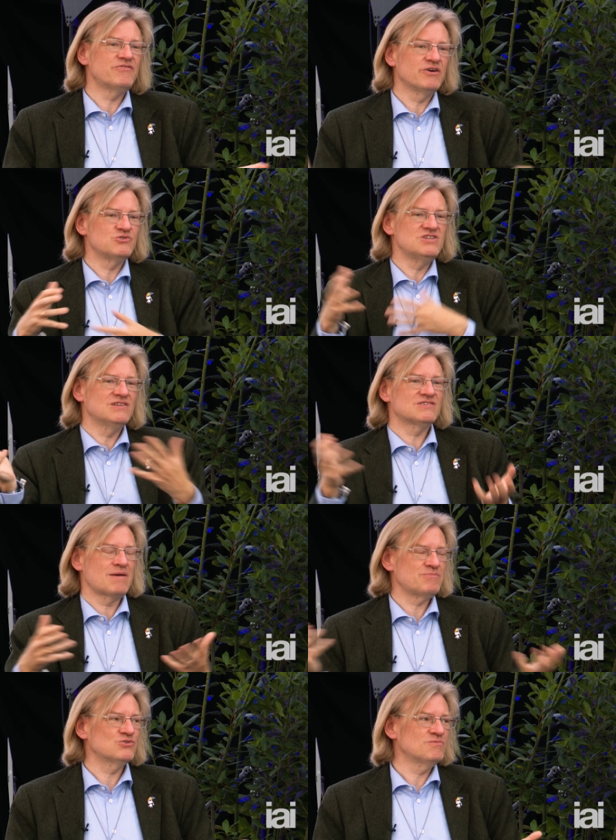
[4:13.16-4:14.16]
those genes
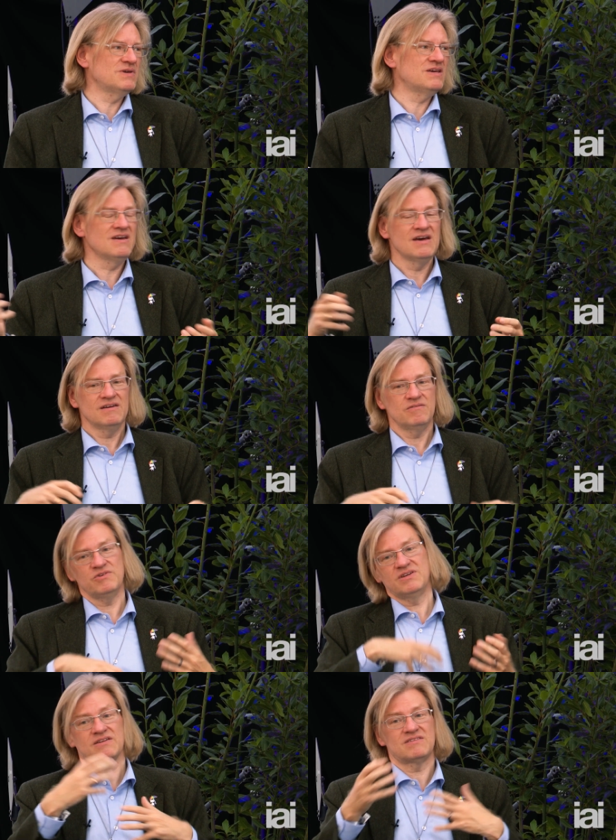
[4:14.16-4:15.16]
happen to be,
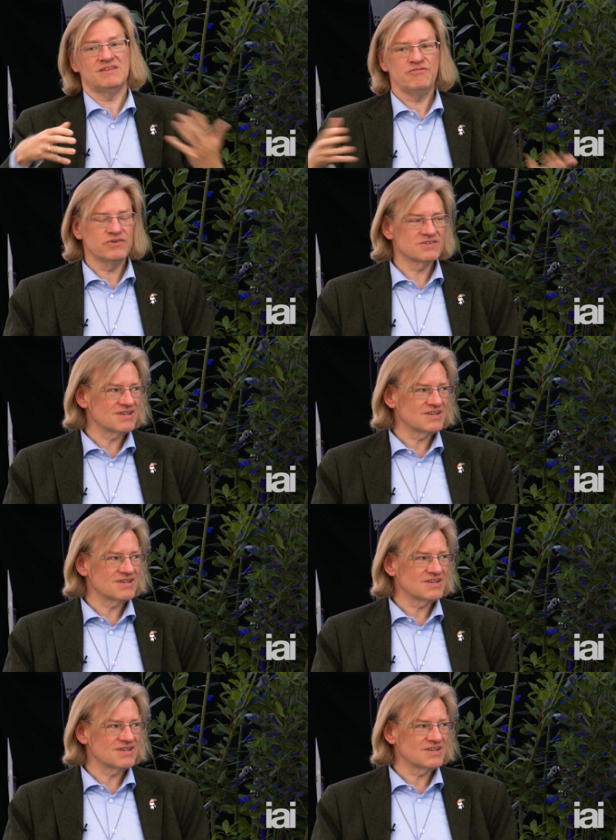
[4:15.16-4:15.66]
get different